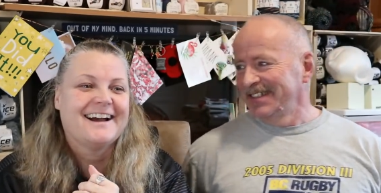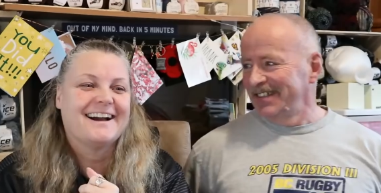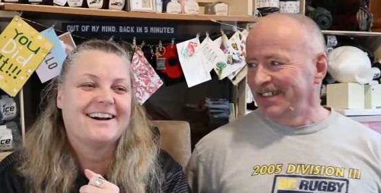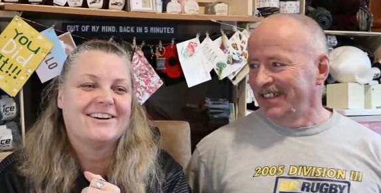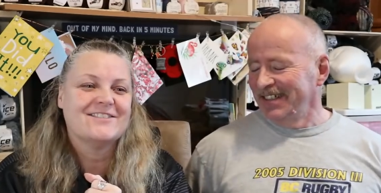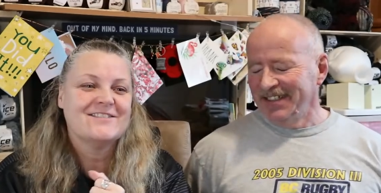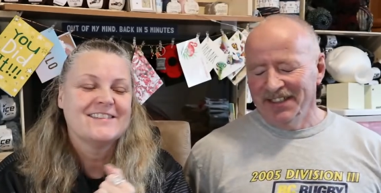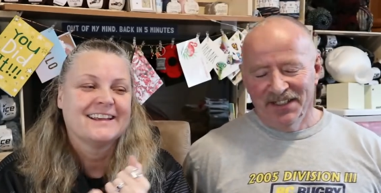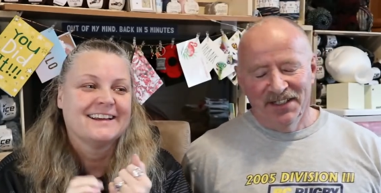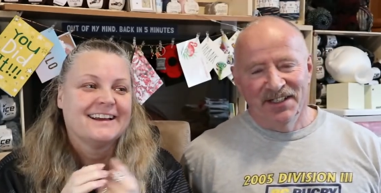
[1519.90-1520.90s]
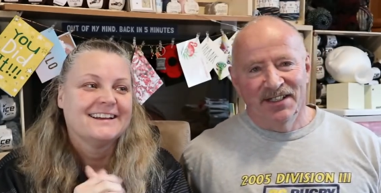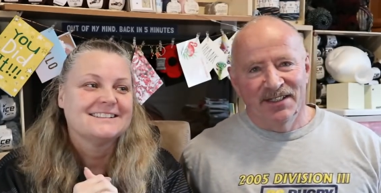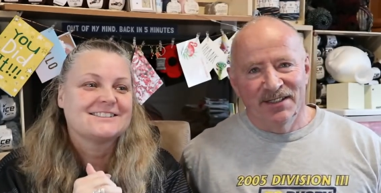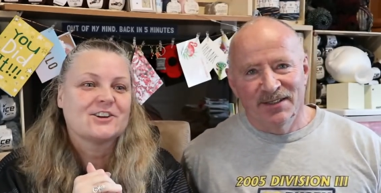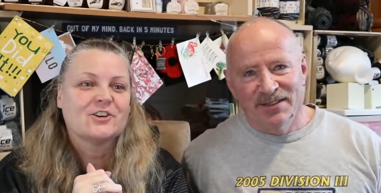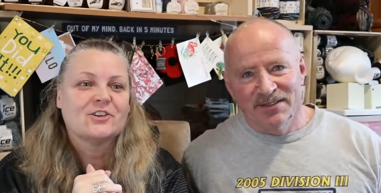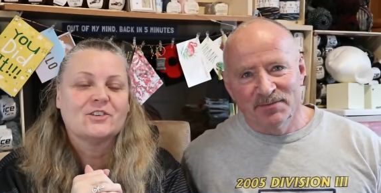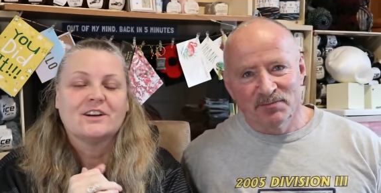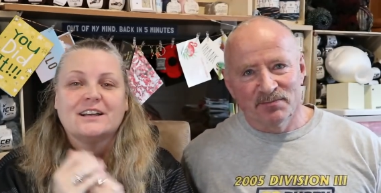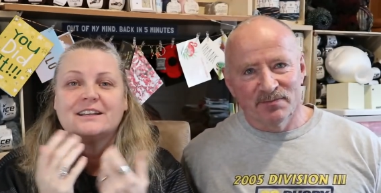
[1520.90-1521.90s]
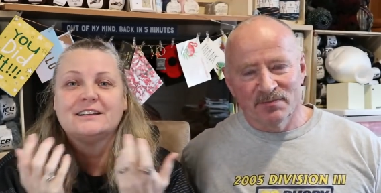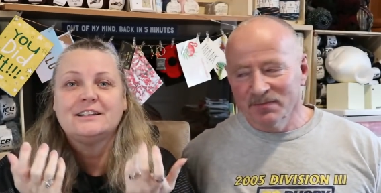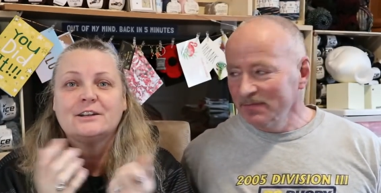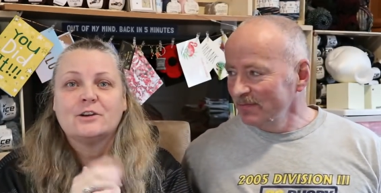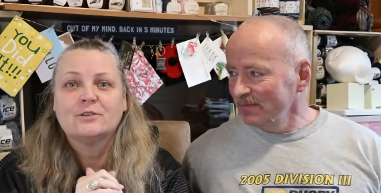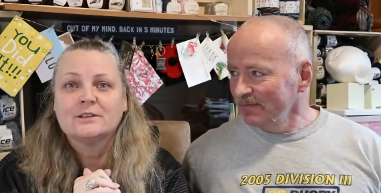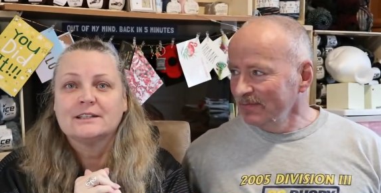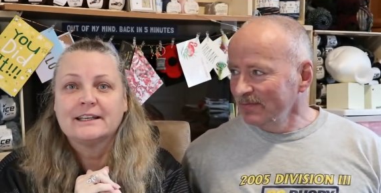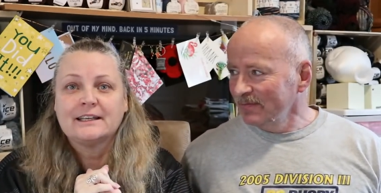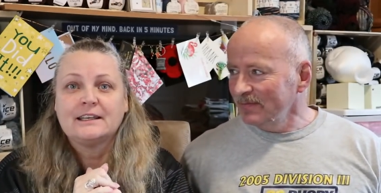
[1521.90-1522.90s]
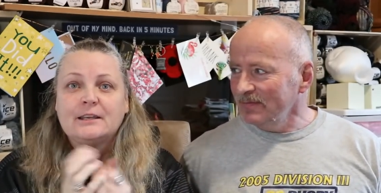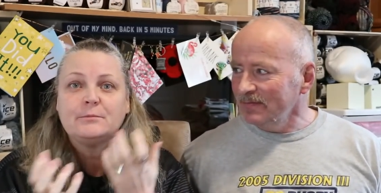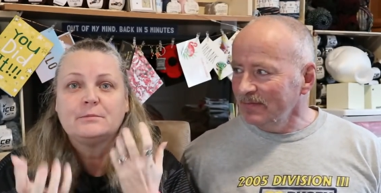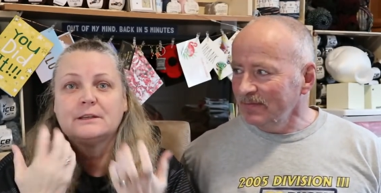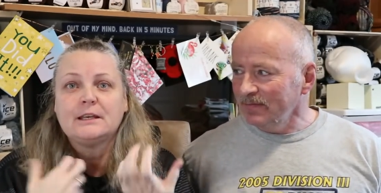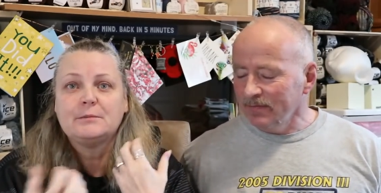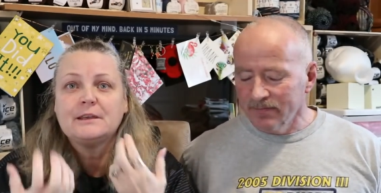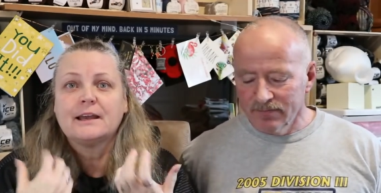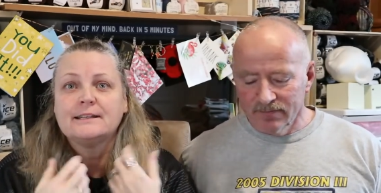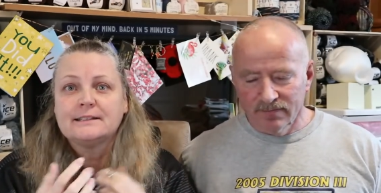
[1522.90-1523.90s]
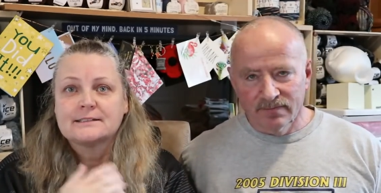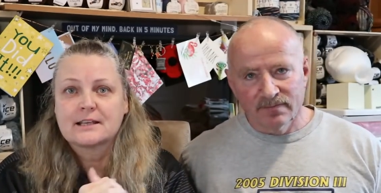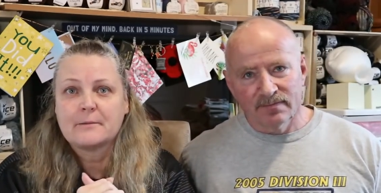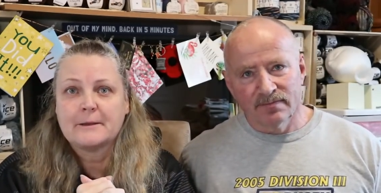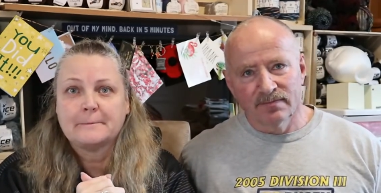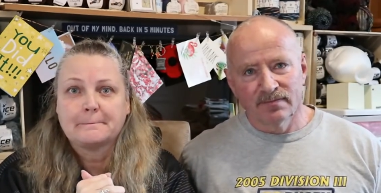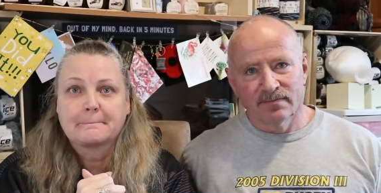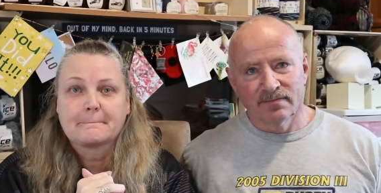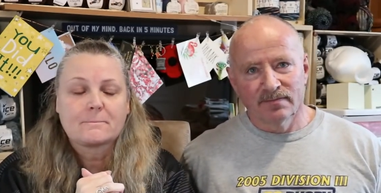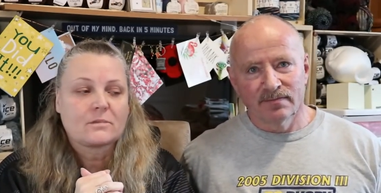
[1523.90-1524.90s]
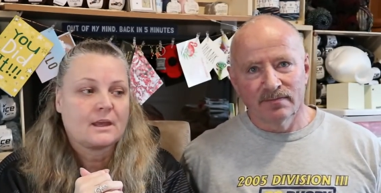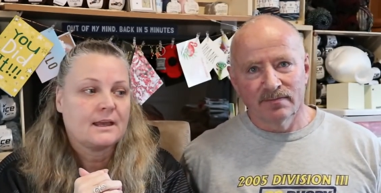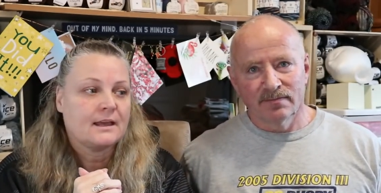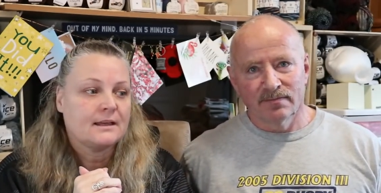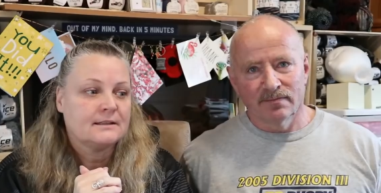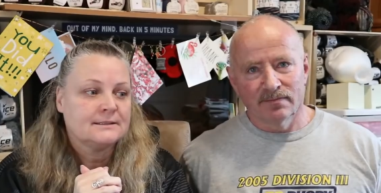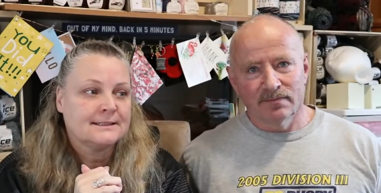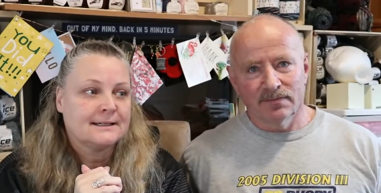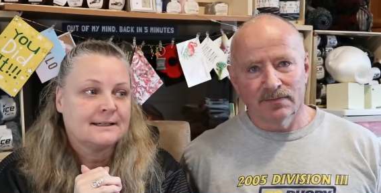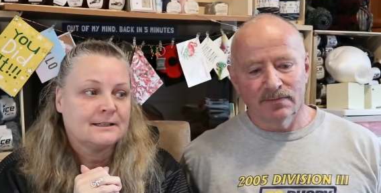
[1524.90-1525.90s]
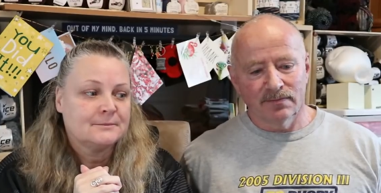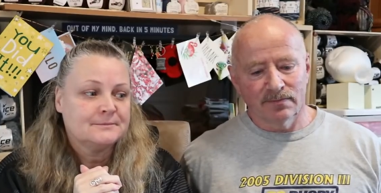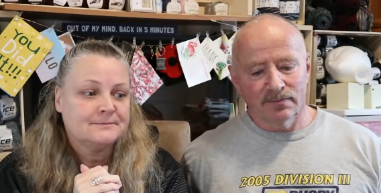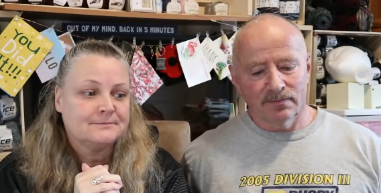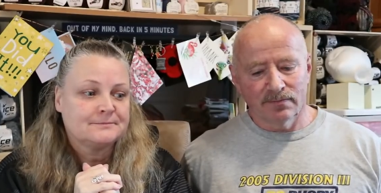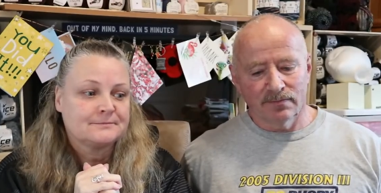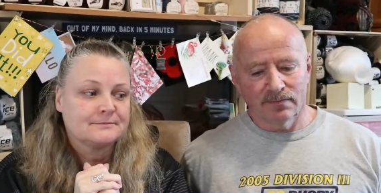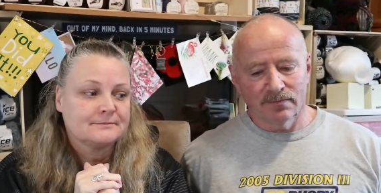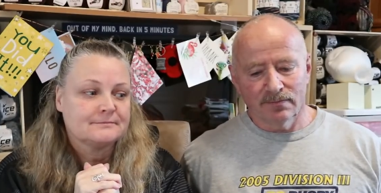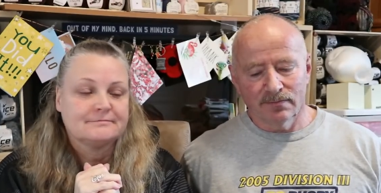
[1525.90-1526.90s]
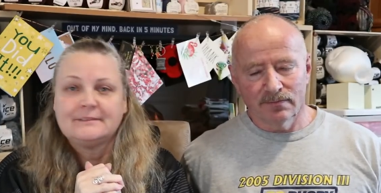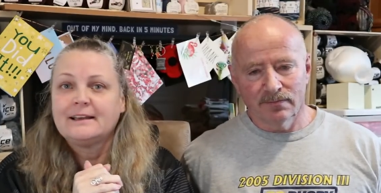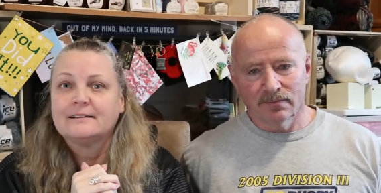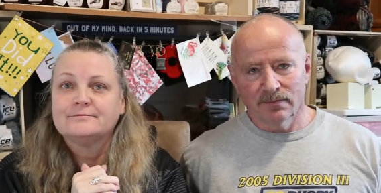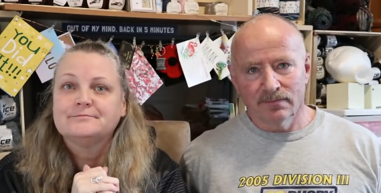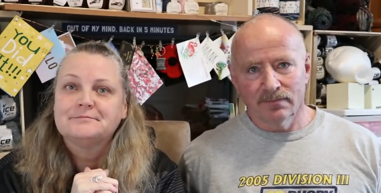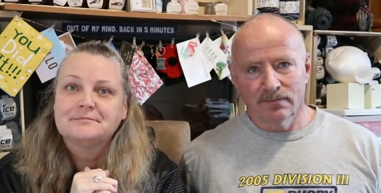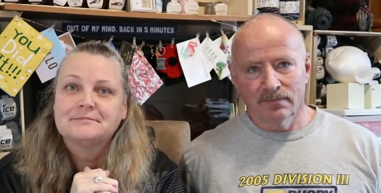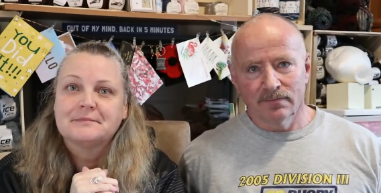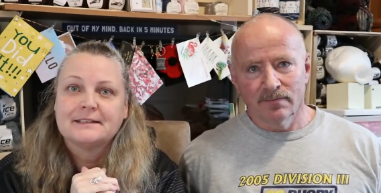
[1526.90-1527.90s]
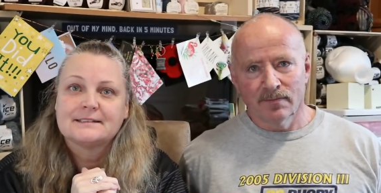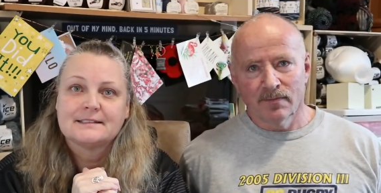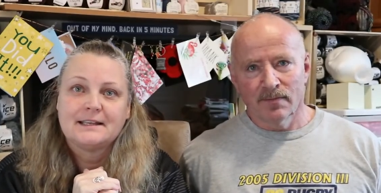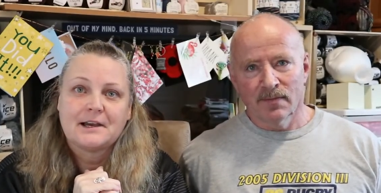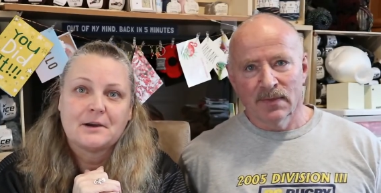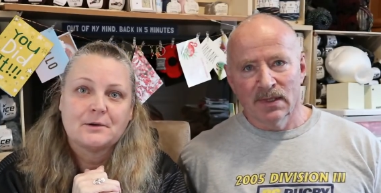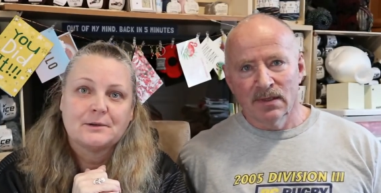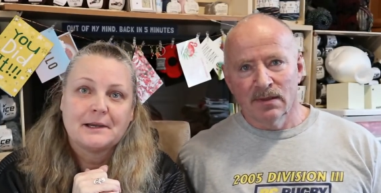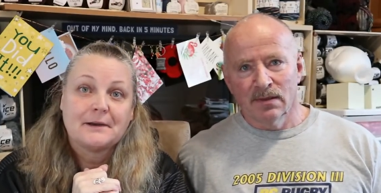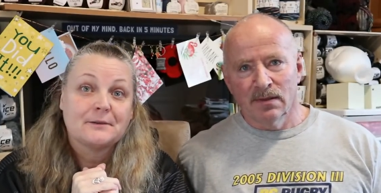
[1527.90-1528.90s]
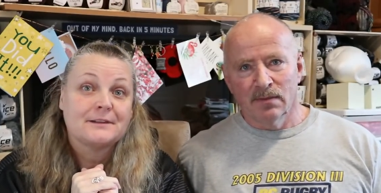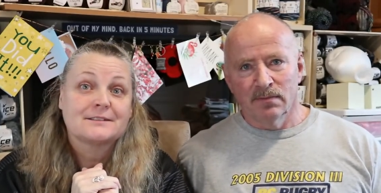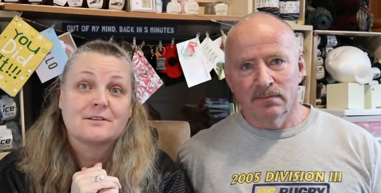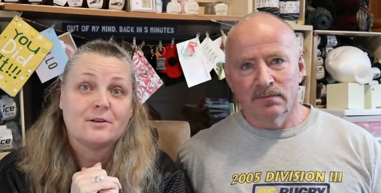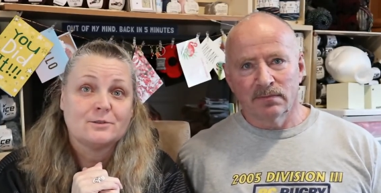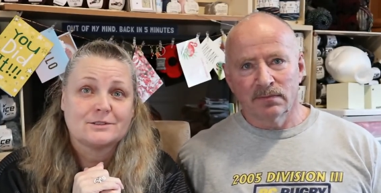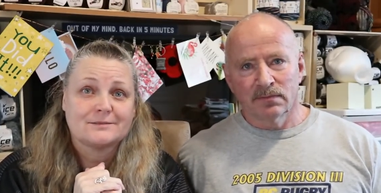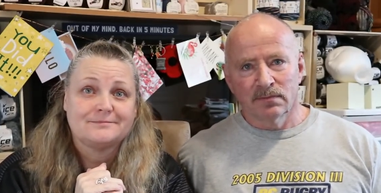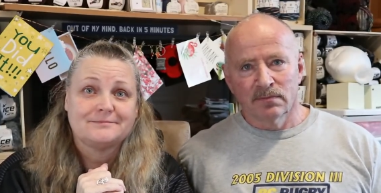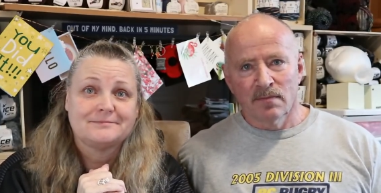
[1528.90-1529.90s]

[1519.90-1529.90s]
Speaker 1: um, so you know, like keep keep the ideas coming, and um, yeah, let's see how how this goes.